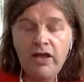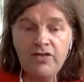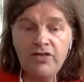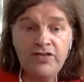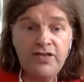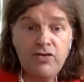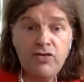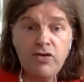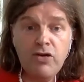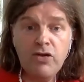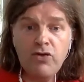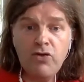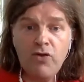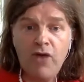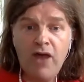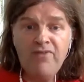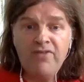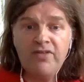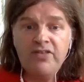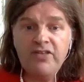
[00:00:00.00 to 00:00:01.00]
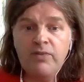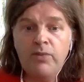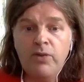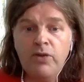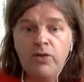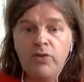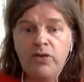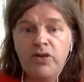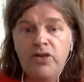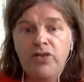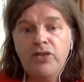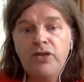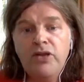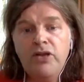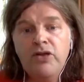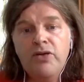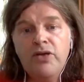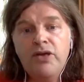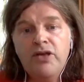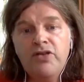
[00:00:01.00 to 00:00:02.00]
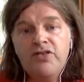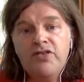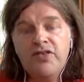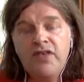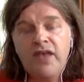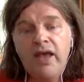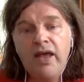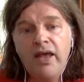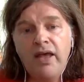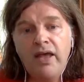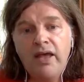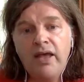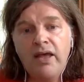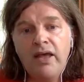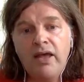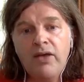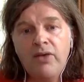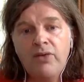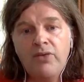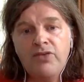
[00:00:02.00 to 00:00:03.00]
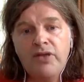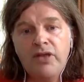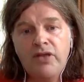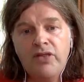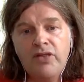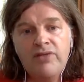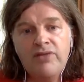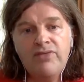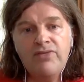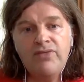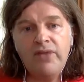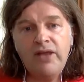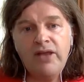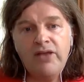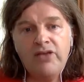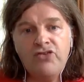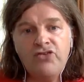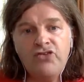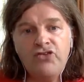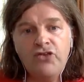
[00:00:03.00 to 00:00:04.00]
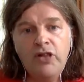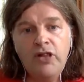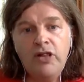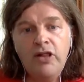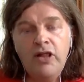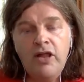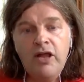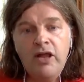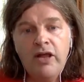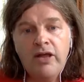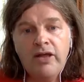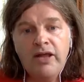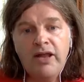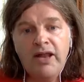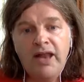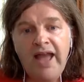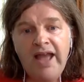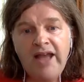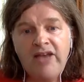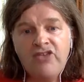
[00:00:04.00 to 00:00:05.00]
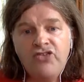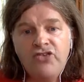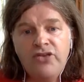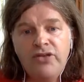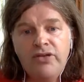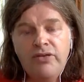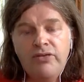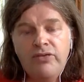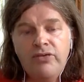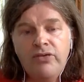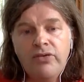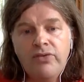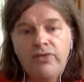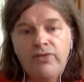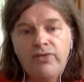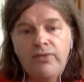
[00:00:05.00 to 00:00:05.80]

Zero Gravity by Gwyneth Lewis was another influential collection,